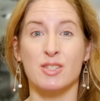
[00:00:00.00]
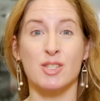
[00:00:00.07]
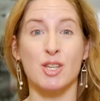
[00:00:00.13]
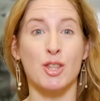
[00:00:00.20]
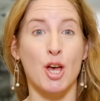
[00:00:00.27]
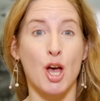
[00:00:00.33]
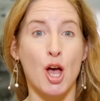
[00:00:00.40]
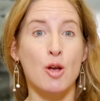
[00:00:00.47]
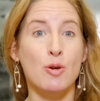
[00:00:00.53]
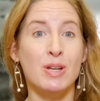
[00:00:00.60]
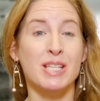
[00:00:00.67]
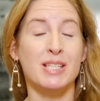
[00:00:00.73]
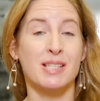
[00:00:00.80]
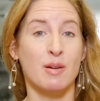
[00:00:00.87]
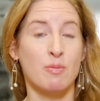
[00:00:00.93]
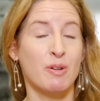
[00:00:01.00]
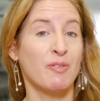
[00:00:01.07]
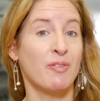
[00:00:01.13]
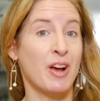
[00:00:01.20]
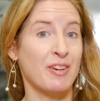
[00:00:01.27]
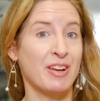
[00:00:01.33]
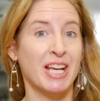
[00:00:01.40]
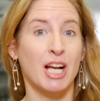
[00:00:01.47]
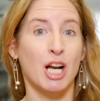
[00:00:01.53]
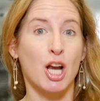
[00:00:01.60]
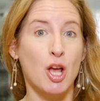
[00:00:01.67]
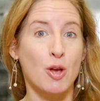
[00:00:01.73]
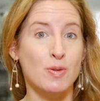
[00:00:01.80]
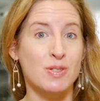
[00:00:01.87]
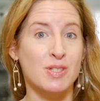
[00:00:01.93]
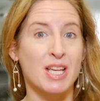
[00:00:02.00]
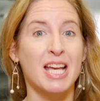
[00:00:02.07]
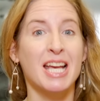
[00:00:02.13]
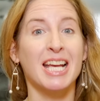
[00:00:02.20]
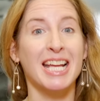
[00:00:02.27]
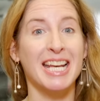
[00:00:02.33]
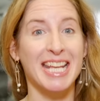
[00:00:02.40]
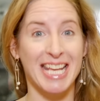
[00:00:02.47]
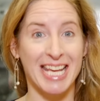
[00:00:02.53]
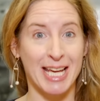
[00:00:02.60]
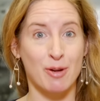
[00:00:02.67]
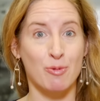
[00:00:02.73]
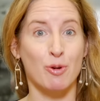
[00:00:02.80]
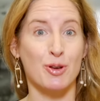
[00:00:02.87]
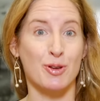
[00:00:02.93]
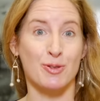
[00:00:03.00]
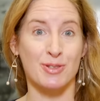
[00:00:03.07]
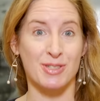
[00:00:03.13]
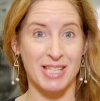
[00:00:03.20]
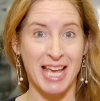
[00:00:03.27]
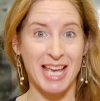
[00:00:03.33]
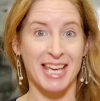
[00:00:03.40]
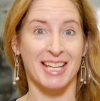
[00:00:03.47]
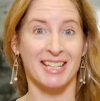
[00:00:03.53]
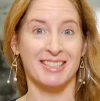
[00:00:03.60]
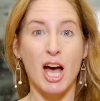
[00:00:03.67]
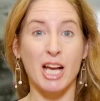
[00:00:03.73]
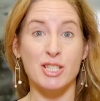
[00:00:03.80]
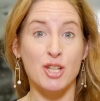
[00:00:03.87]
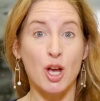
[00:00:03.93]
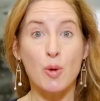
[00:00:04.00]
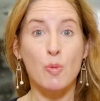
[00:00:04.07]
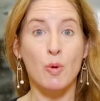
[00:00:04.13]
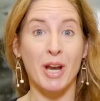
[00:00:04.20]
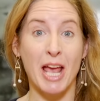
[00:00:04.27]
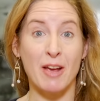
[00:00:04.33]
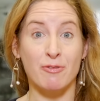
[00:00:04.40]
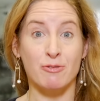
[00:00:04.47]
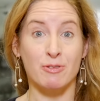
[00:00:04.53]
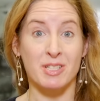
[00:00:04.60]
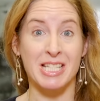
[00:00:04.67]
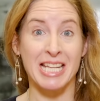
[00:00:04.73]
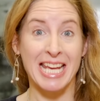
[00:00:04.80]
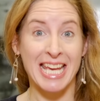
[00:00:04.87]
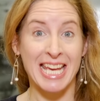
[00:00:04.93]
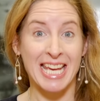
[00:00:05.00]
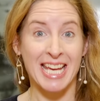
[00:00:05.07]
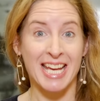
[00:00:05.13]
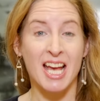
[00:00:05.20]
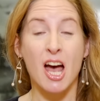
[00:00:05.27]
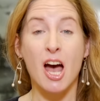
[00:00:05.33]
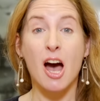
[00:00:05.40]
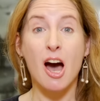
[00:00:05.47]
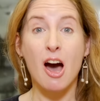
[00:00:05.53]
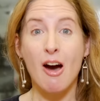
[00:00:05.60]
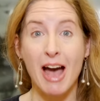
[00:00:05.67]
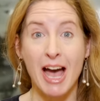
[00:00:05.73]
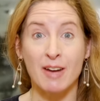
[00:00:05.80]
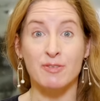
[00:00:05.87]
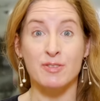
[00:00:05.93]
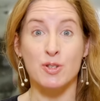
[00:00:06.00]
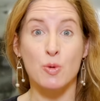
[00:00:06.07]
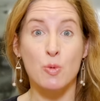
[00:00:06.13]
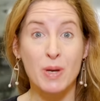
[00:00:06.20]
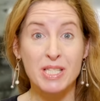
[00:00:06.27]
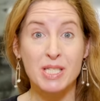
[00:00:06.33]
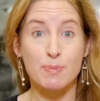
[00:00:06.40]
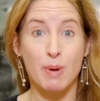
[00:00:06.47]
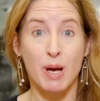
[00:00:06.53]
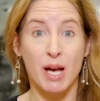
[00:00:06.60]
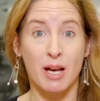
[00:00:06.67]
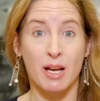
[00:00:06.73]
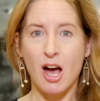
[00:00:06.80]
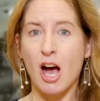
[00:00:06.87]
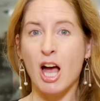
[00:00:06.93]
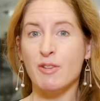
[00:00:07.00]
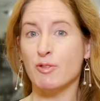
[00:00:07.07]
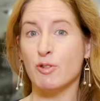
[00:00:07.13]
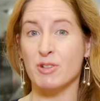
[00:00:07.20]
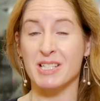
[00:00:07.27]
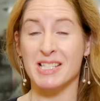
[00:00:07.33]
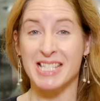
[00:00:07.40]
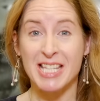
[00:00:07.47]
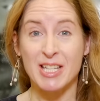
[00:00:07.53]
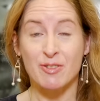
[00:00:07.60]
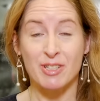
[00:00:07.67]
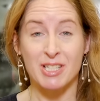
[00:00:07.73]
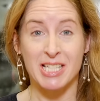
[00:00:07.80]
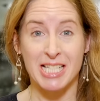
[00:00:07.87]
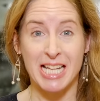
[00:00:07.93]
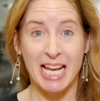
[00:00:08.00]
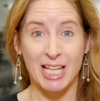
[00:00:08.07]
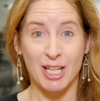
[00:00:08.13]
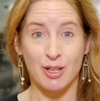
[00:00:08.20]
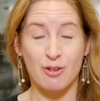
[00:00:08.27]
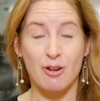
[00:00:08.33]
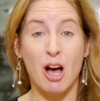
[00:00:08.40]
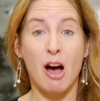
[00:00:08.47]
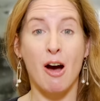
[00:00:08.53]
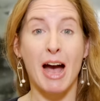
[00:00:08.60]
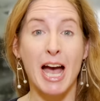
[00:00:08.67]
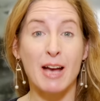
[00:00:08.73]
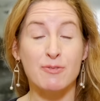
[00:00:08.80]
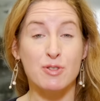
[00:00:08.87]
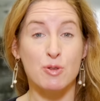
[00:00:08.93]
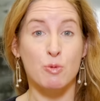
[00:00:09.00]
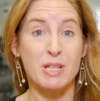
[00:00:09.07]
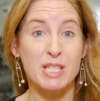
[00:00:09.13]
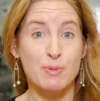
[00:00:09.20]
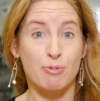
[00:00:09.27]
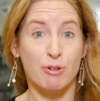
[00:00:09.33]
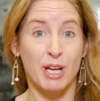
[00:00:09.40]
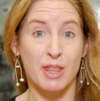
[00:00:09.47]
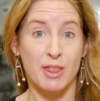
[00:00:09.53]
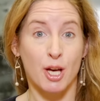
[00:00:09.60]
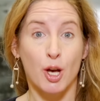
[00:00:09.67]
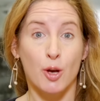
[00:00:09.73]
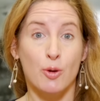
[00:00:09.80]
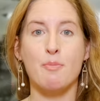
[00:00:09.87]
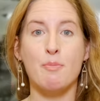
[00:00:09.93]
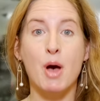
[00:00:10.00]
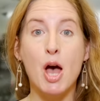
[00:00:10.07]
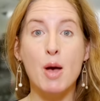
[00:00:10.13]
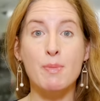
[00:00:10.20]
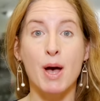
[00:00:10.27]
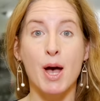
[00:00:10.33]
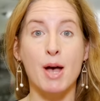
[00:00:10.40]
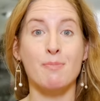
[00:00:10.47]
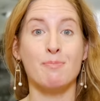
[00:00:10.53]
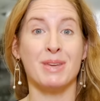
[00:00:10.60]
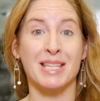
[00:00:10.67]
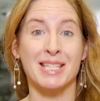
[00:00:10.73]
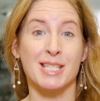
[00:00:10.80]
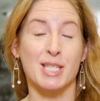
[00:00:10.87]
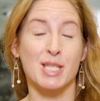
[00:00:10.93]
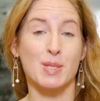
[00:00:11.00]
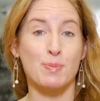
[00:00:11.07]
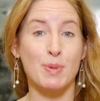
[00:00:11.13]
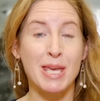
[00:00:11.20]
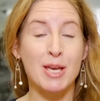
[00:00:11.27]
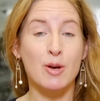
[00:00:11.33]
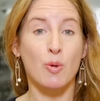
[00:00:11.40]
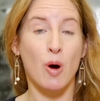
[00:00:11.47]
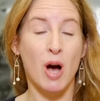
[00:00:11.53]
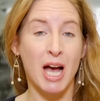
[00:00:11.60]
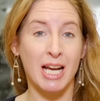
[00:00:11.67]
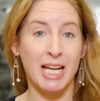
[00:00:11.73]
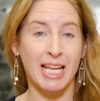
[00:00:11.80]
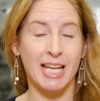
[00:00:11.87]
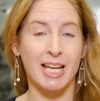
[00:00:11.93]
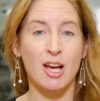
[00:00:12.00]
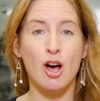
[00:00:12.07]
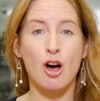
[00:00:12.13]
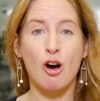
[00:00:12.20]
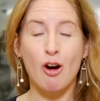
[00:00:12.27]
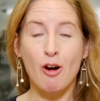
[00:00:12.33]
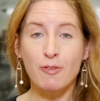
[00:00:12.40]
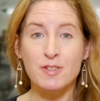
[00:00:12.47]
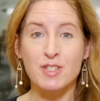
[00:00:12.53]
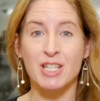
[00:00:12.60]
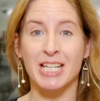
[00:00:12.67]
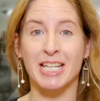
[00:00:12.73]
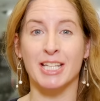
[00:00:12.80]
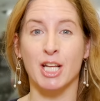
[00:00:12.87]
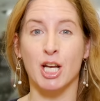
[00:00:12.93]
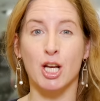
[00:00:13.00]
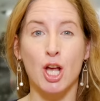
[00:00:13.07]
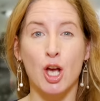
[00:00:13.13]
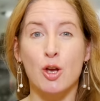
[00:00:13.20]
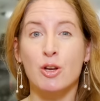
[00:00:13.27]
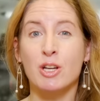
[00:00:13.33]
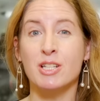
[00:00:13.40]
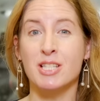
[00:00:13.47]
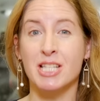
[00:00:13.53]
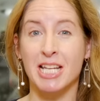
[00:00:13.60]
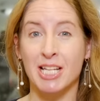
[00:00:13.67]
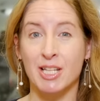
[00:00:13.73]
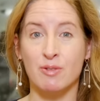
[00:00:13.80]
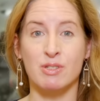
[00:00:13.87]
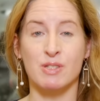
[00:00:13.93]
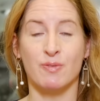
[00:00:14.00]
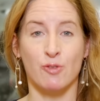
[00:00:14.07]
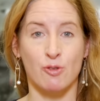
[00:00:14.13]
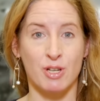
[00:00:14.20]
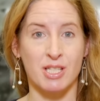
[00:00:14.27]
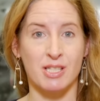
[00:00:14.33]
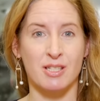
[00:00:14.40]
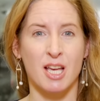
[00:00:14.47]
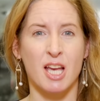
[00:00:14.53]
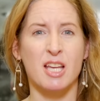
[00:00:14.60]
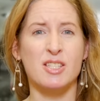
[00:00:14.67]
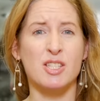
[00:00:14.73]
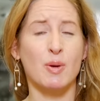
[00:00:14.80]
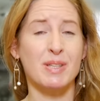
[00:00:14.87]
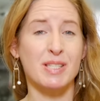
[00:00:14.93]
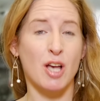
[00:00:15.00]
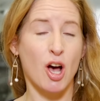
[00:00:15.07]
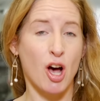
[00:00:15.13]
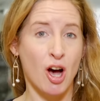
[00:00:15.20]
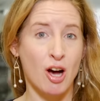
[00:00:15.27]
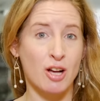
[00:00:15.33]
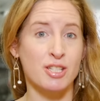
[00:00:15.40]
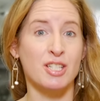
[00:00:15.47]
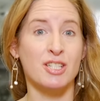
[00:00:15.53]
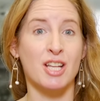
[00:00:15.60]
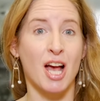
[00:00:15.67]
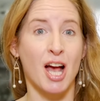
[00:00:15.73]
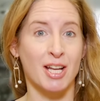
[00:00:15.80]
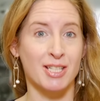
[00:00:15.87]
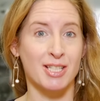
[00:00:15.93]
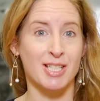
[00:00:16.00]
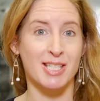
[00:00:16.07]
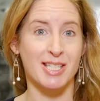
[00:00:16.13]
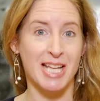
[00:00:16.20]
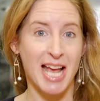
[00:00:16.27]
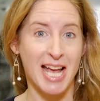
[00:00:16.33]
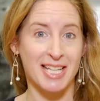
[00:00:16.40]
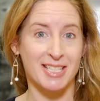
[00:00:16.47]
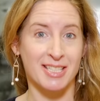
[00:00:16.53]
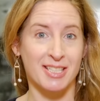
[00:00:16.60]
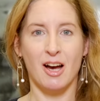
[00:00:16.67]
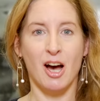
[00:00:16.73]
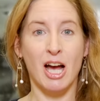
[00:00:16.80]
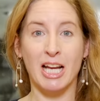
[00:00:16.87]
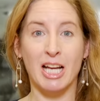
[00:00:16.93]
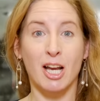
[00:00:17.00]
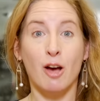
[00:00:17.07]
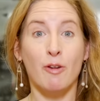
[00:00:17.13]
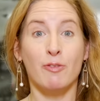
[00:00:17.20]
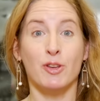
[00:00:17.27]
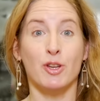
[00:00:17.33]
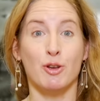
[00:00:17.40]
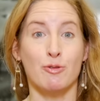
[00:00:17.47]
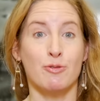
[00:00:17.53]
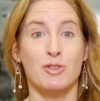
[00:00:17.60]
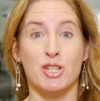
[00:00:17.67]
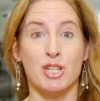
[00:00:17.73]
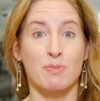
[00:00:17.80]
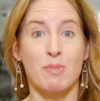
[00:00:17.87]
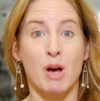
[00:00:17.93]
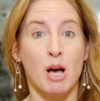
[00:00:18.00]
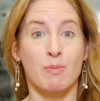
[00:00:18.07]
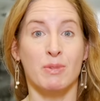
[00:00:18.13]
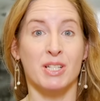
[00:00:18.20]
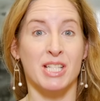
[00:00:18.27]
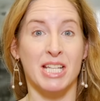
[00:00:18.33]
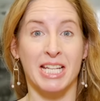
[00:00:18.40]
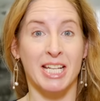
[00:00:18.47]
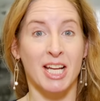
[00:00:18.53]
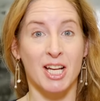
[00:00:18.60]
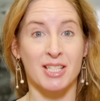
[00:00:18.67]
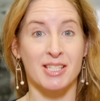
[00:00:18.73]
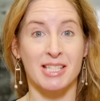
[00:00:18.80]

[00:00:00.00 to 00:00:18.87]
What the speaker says: so that only someone very close can hear what you're saying. I don't want everyone to hear. I'll have to whisper. I've got a secret to tell you. I'll have to whisper it though. Murmur means to speak quietly, often in a low, continuous voice, so it's hard to understand. I love you, she murmured in her